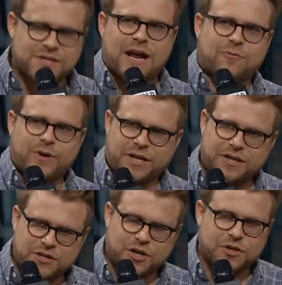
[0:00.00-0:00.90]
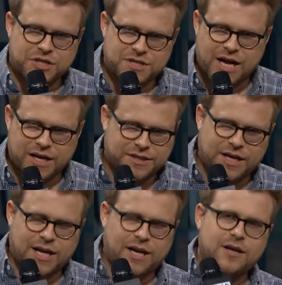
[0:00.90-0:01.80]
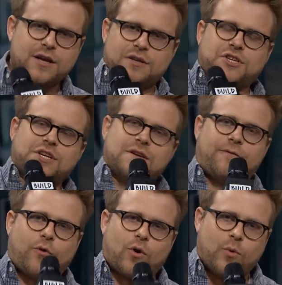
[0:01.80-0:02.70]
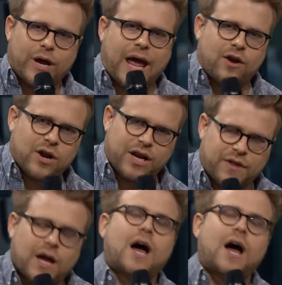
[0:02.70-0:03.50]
Not really, you know, she's not, uh, she doesn't have four oh one K or anything.